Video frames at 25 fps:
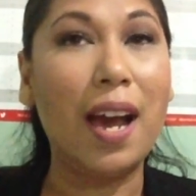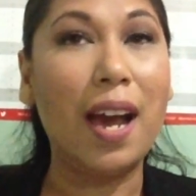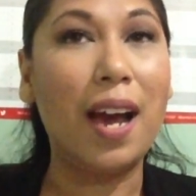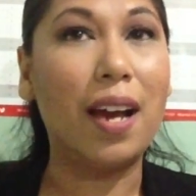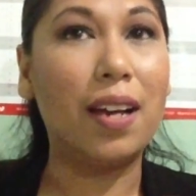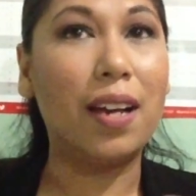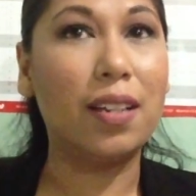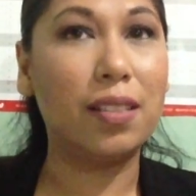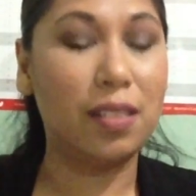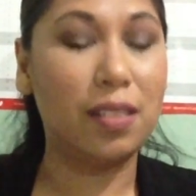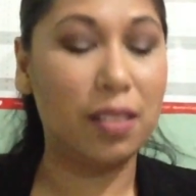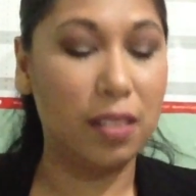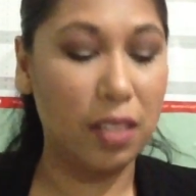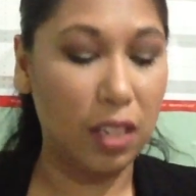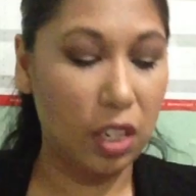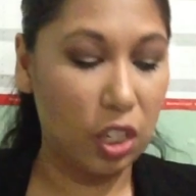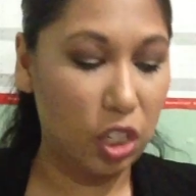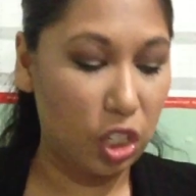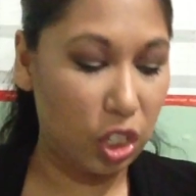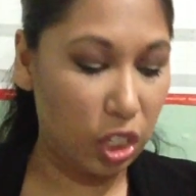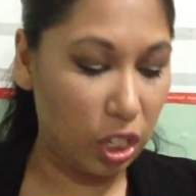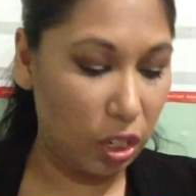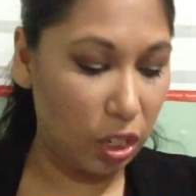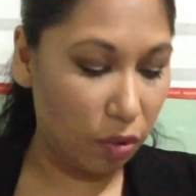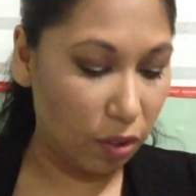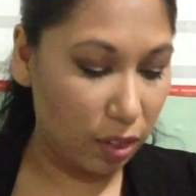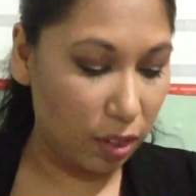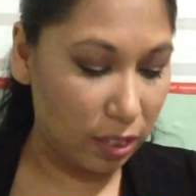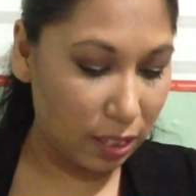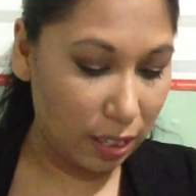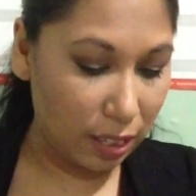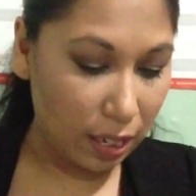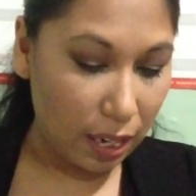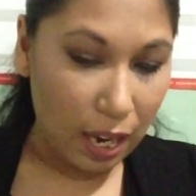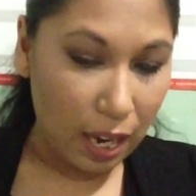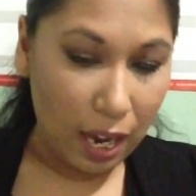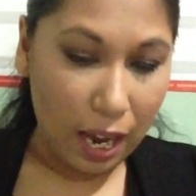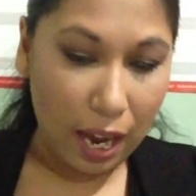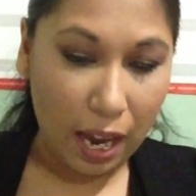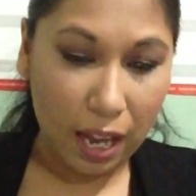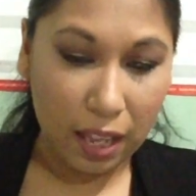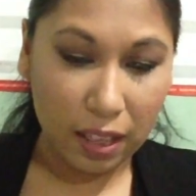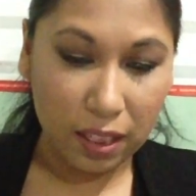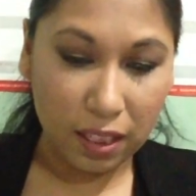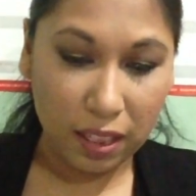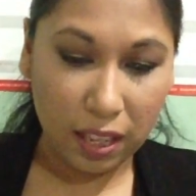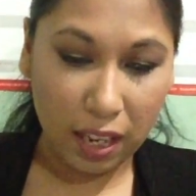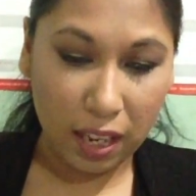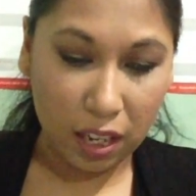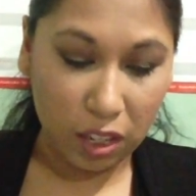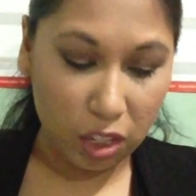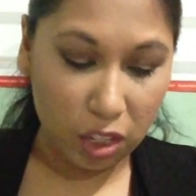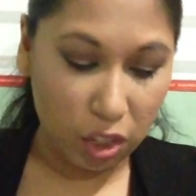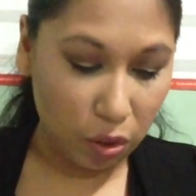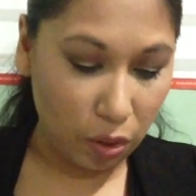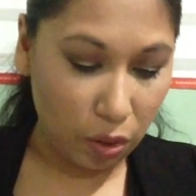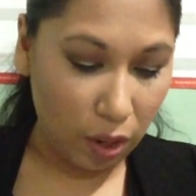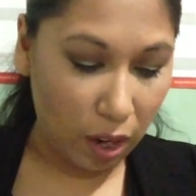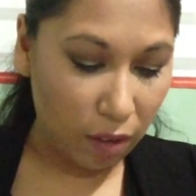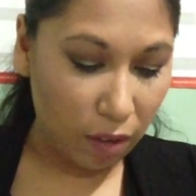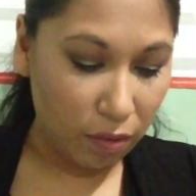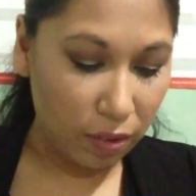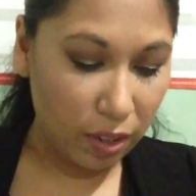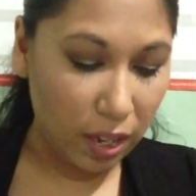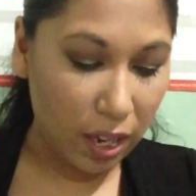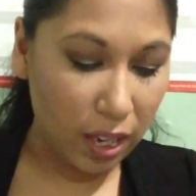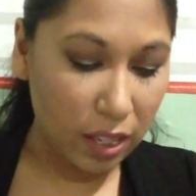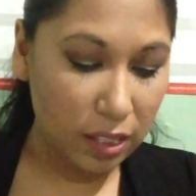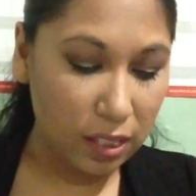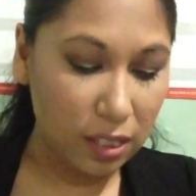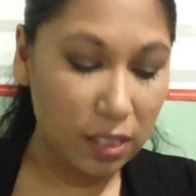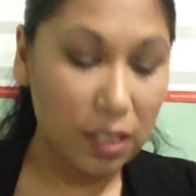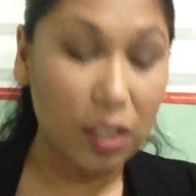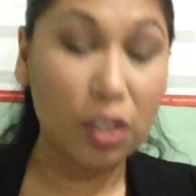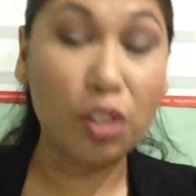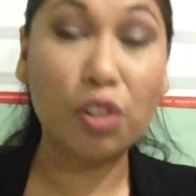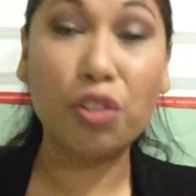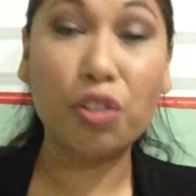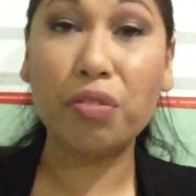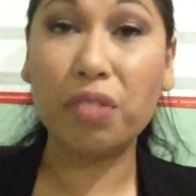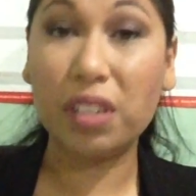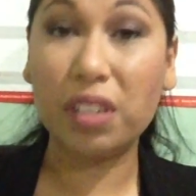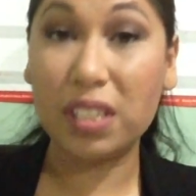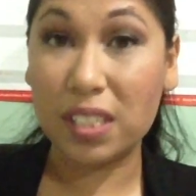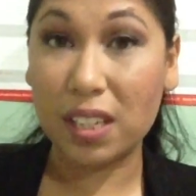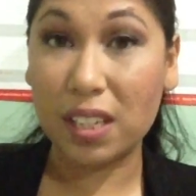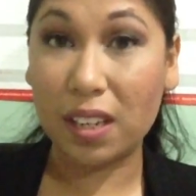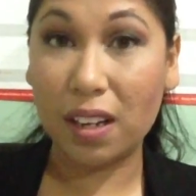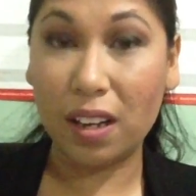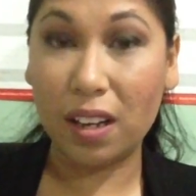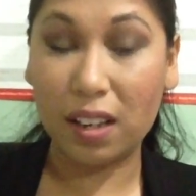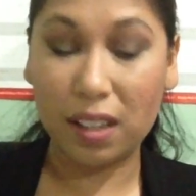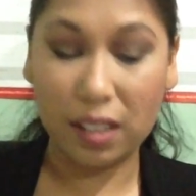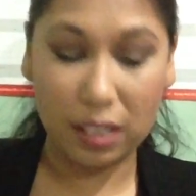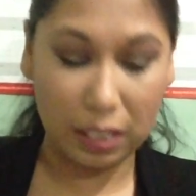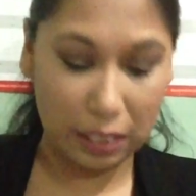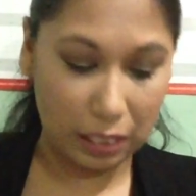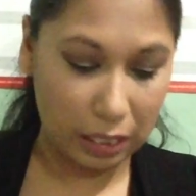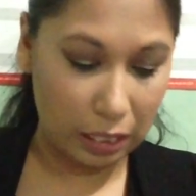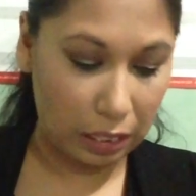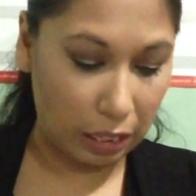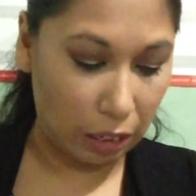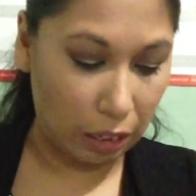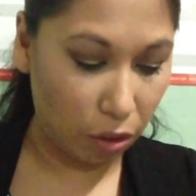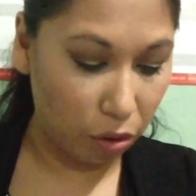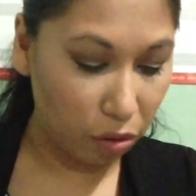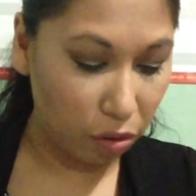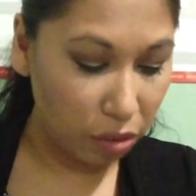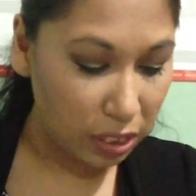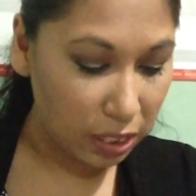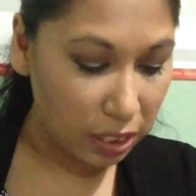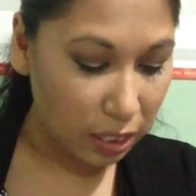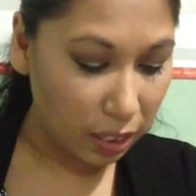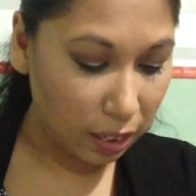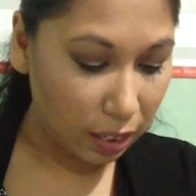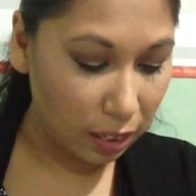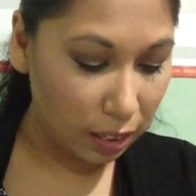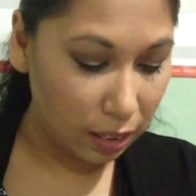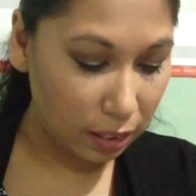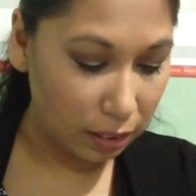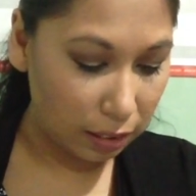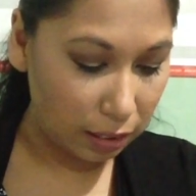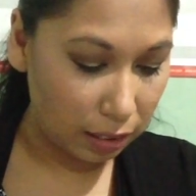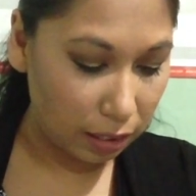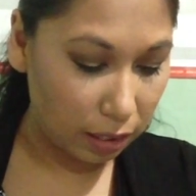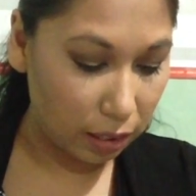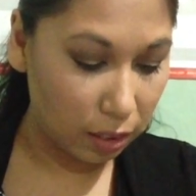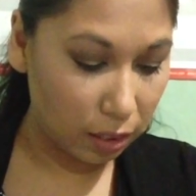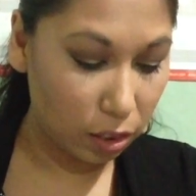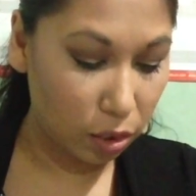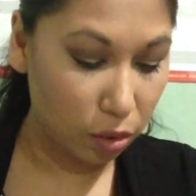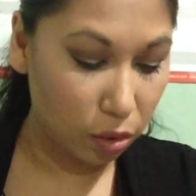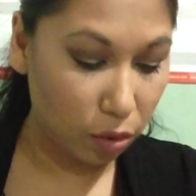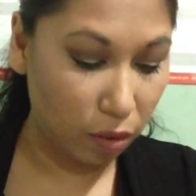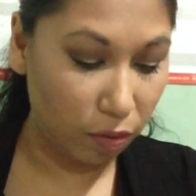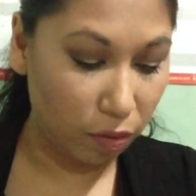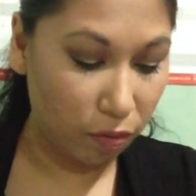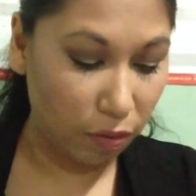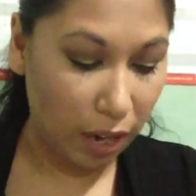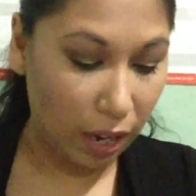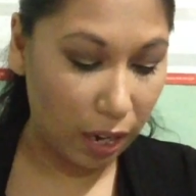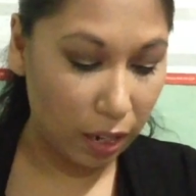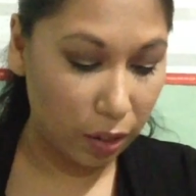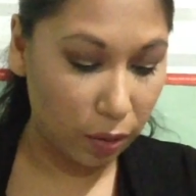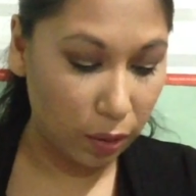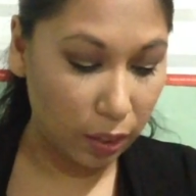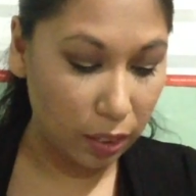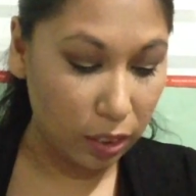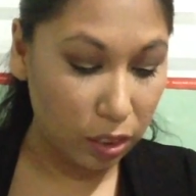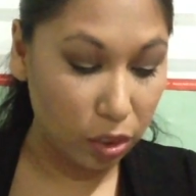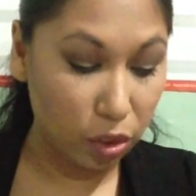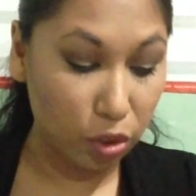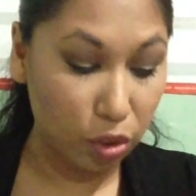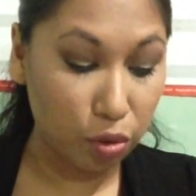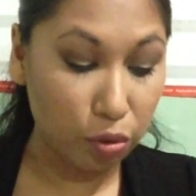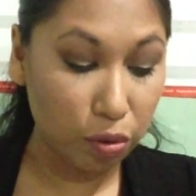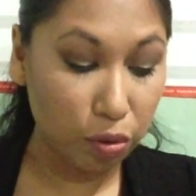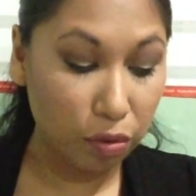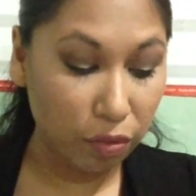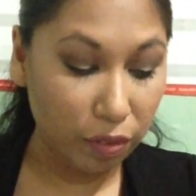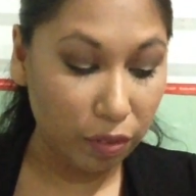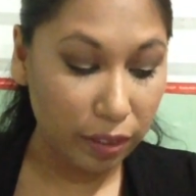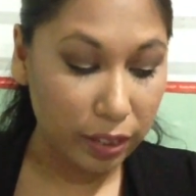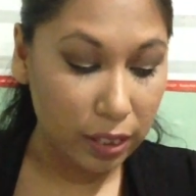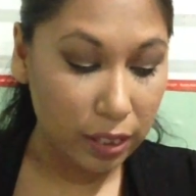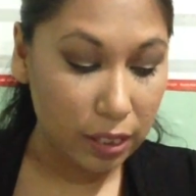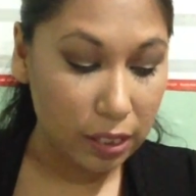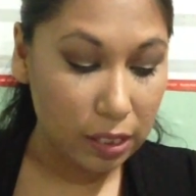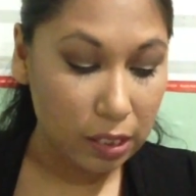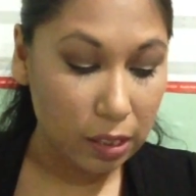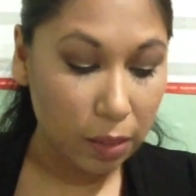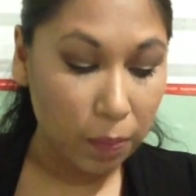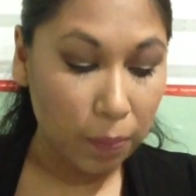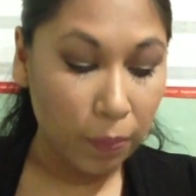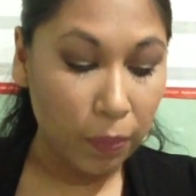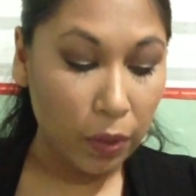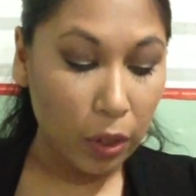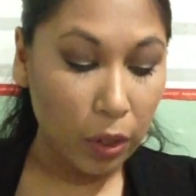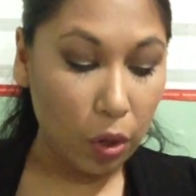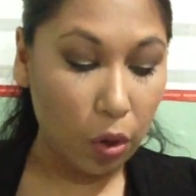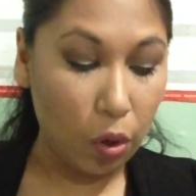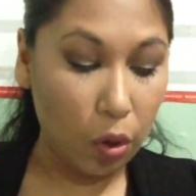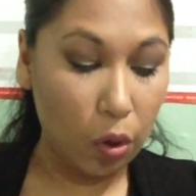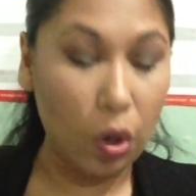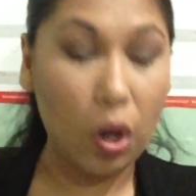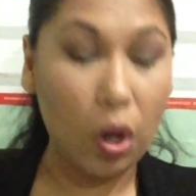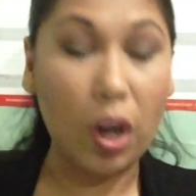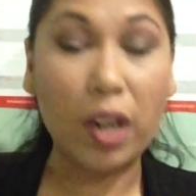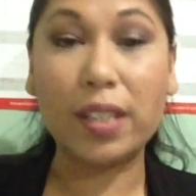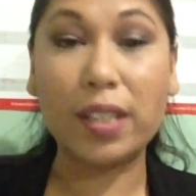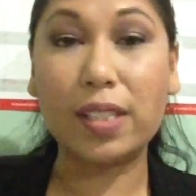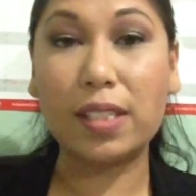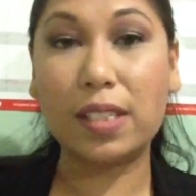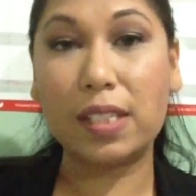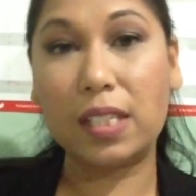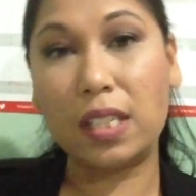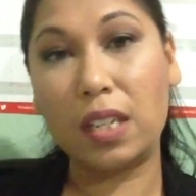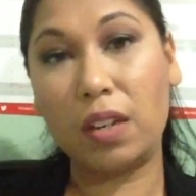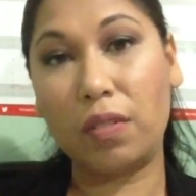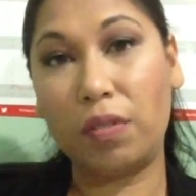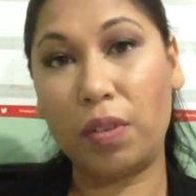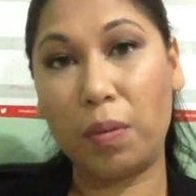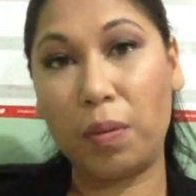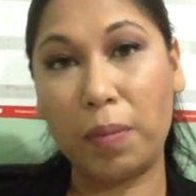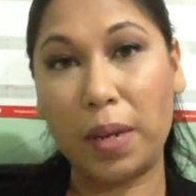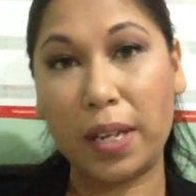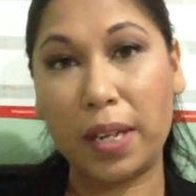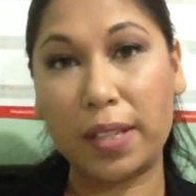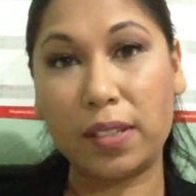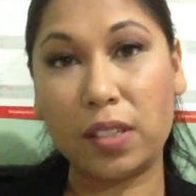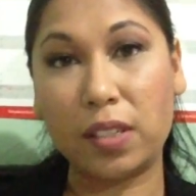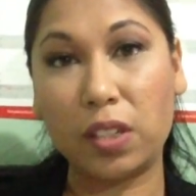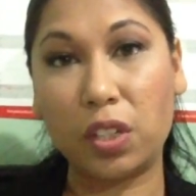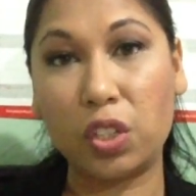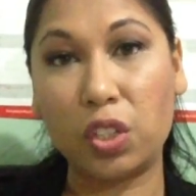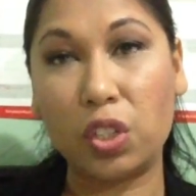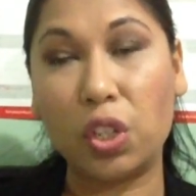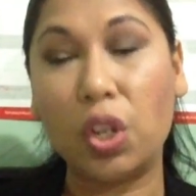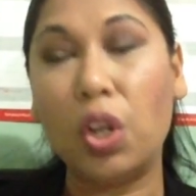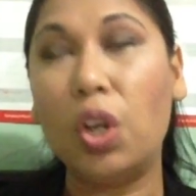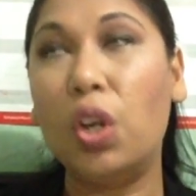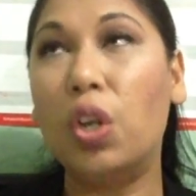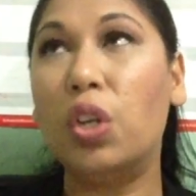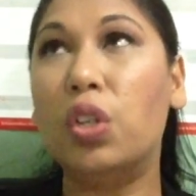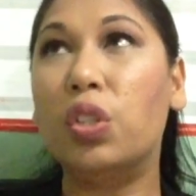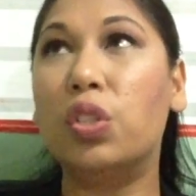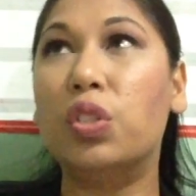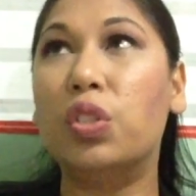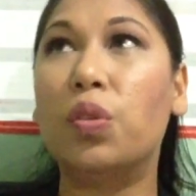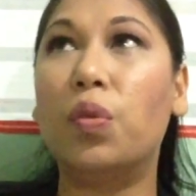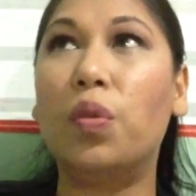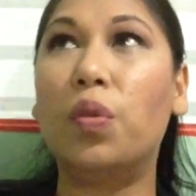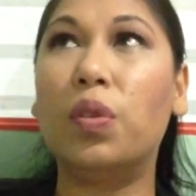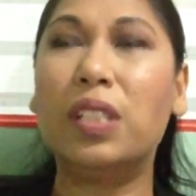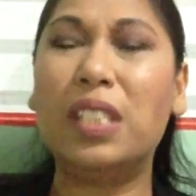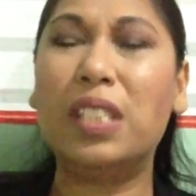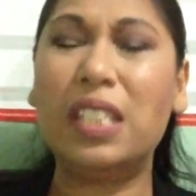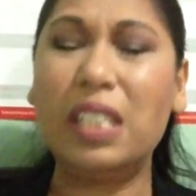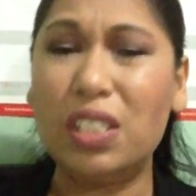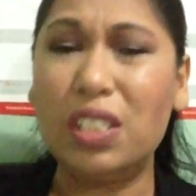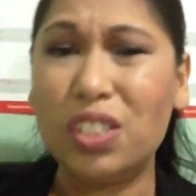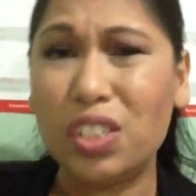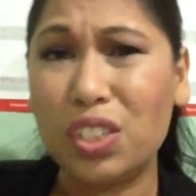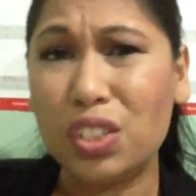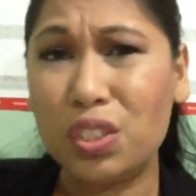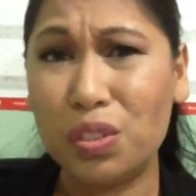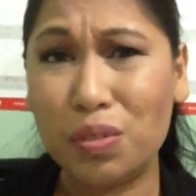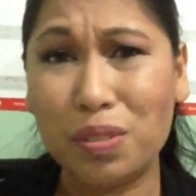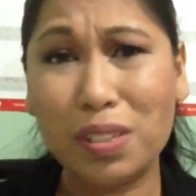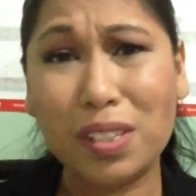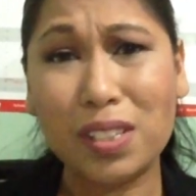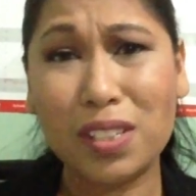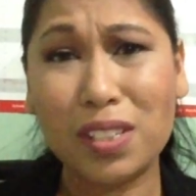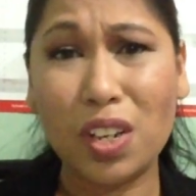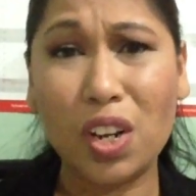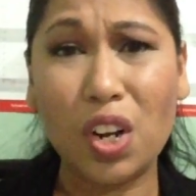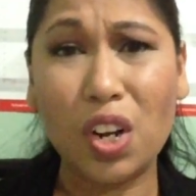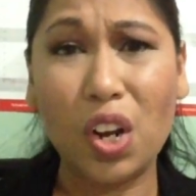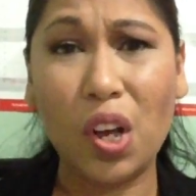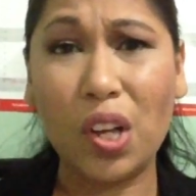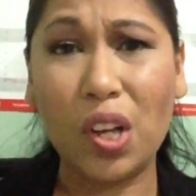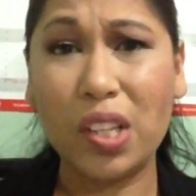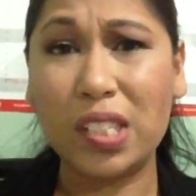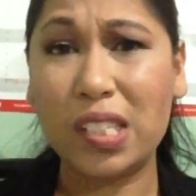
as they share it. And then you have lastly critical listening. Critical listening is to evaluate the truthfulness or honesty of a message. So teachers do this a lot